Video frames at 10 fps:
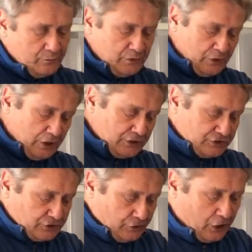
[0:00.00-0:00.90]

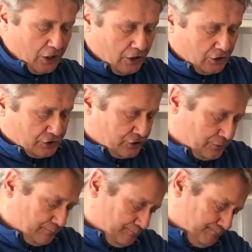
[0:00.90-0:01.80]
Nice large
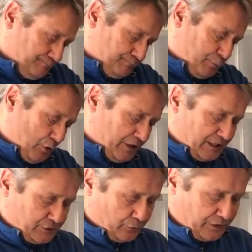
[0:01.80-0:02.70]

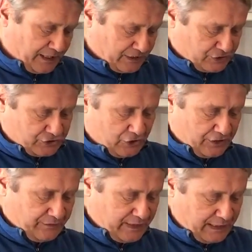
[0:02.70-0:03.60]
pockets on each side
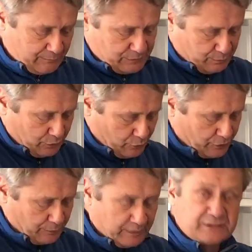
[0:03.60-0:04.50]
of the hip to put all
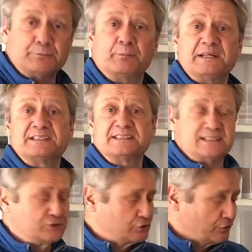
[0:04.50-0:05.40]
your bits and pieces
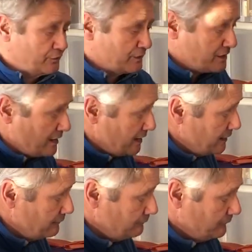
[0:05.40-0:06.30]
in during the
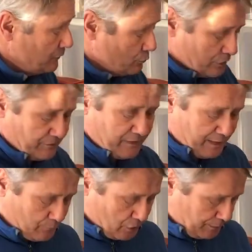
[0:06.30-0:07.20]
day, whatever that
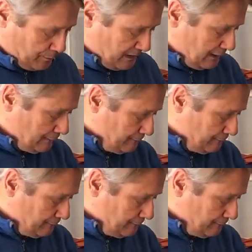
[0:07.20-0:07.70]
might be.